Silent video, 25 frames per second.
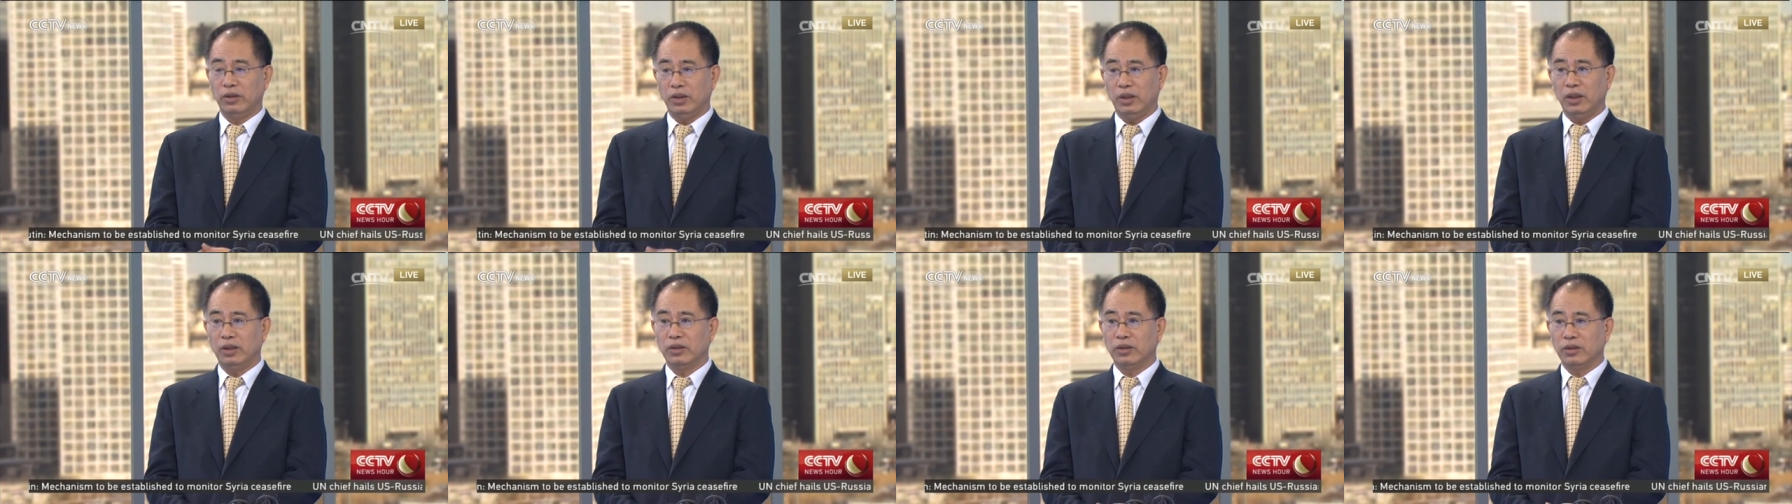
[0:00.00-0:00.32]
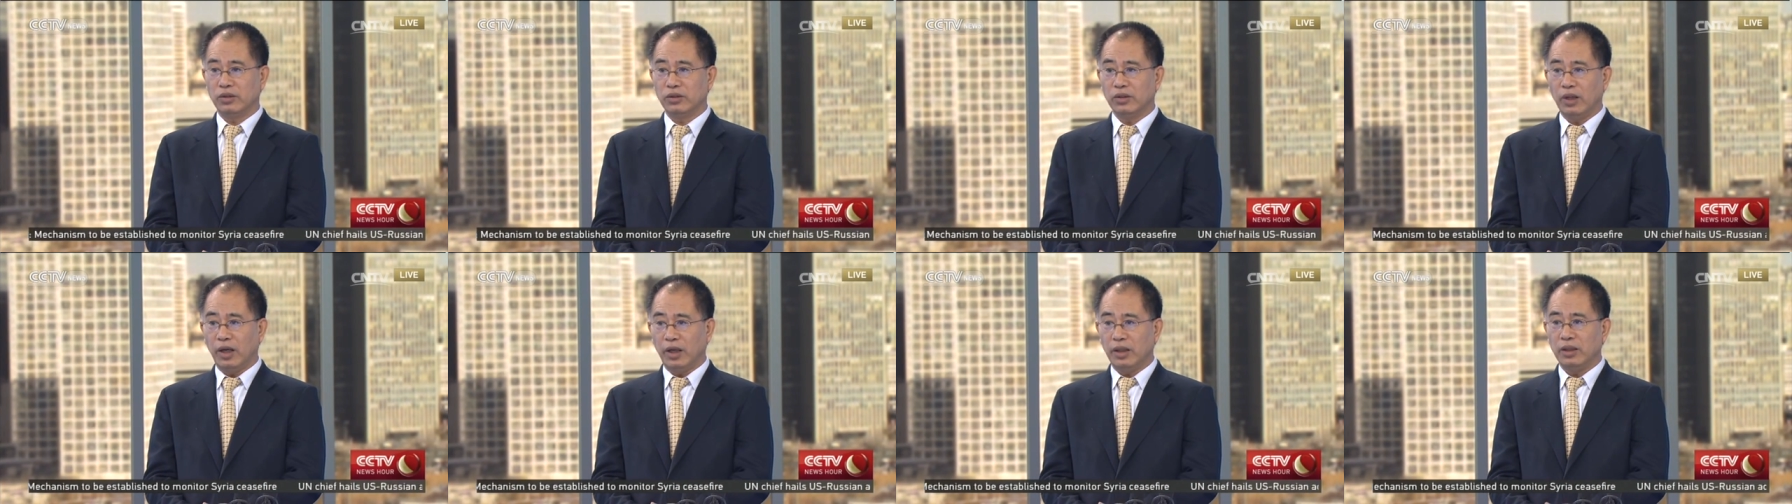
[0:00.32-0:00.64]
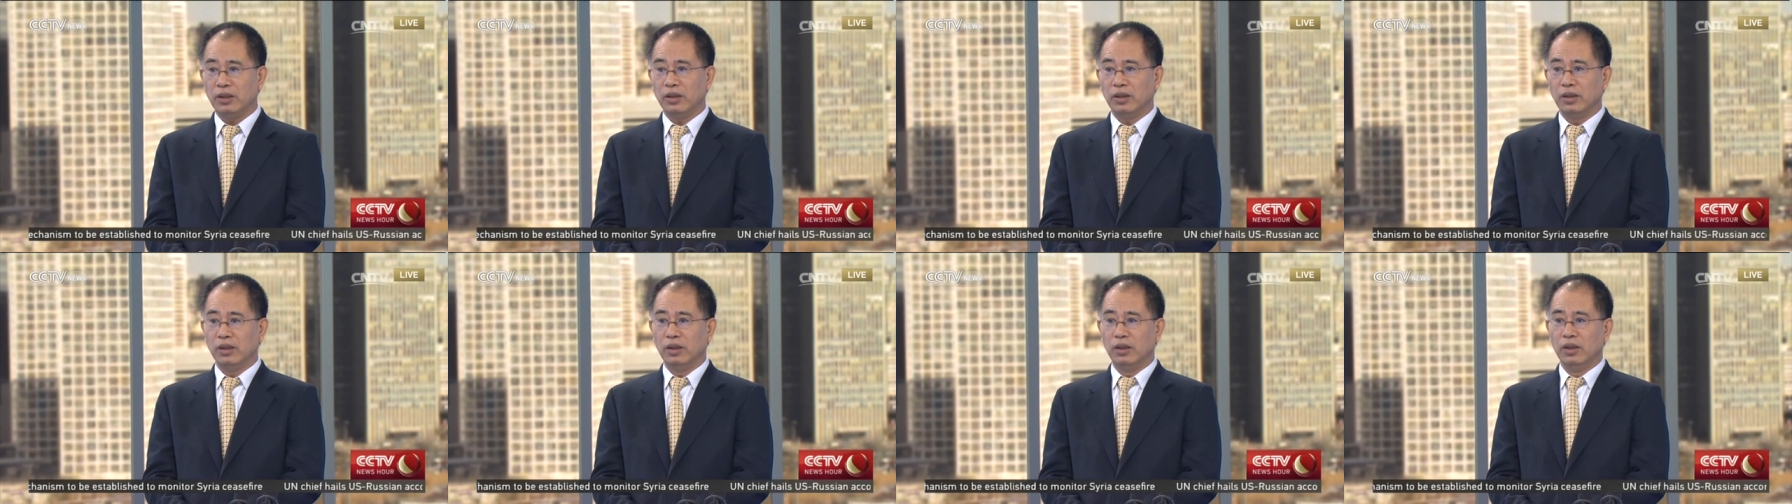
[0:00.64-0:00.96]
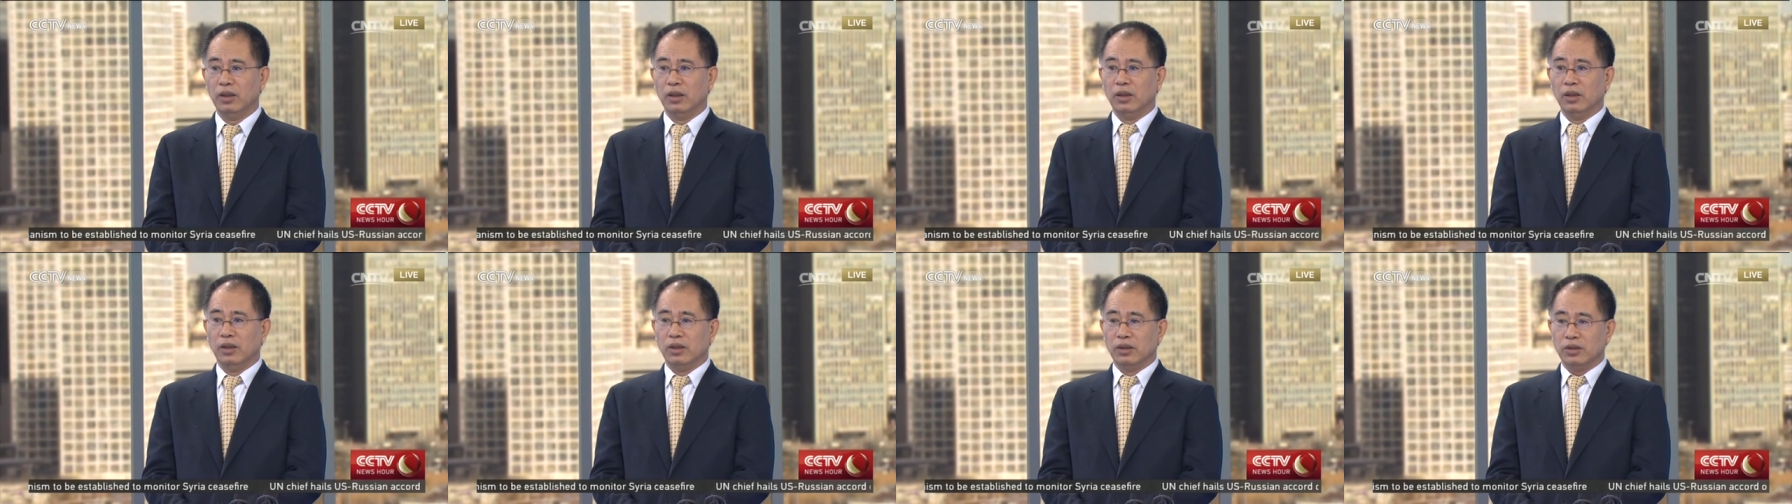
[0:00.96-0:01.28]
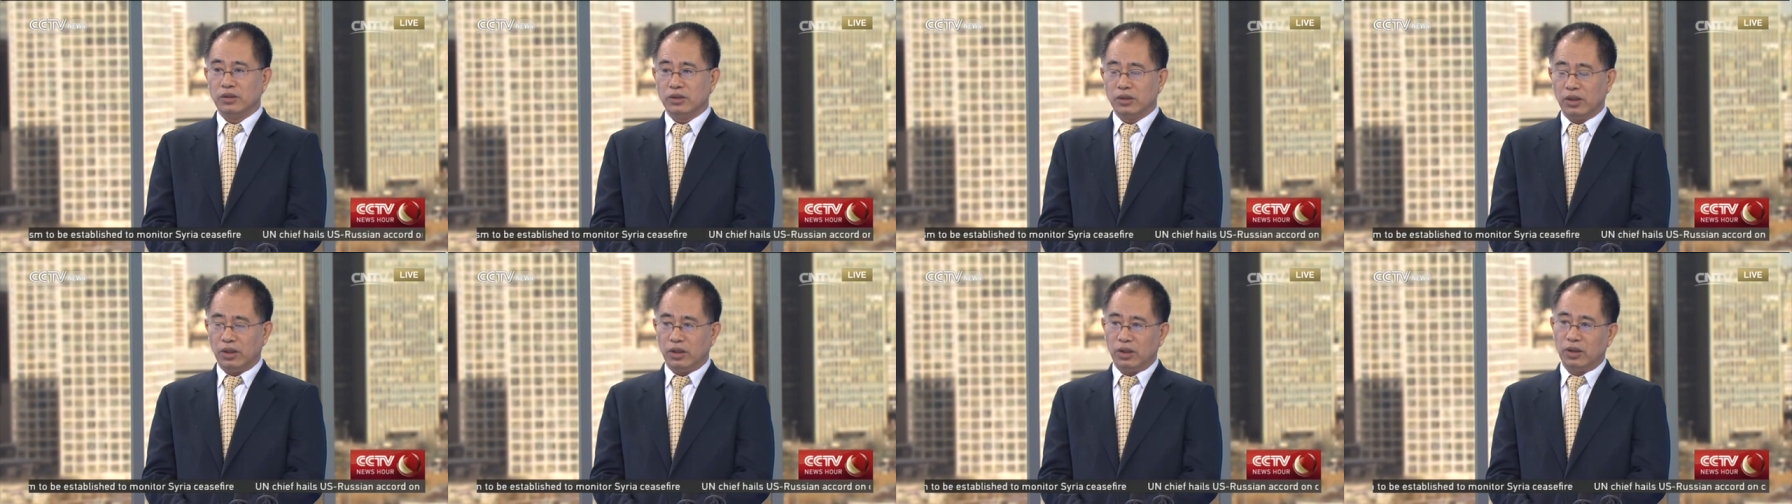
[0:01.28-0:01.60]
the other side.
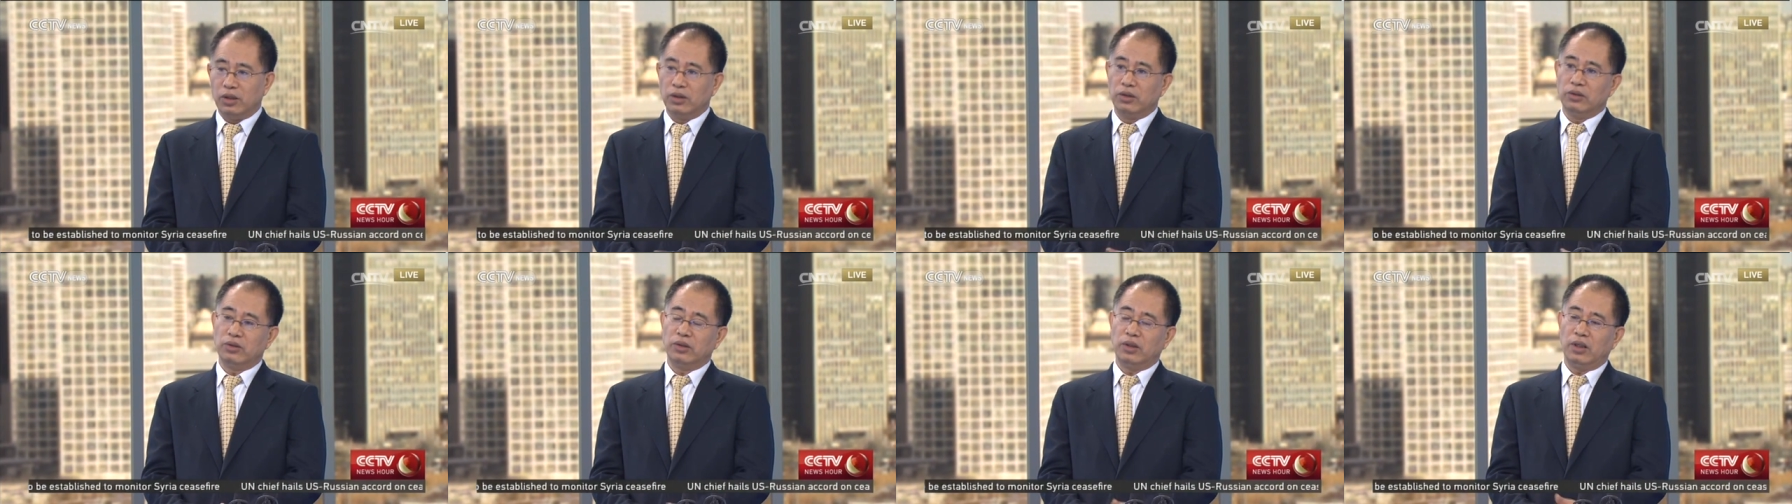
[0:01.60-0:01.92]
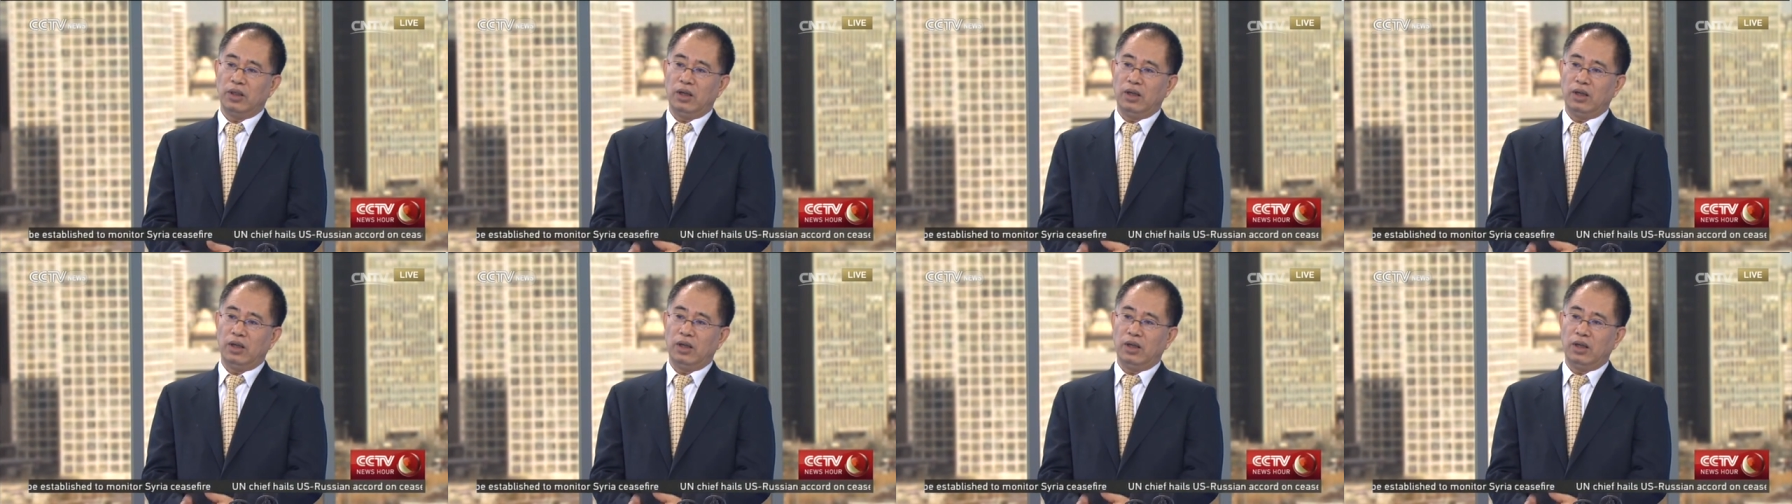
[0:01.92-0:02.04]
So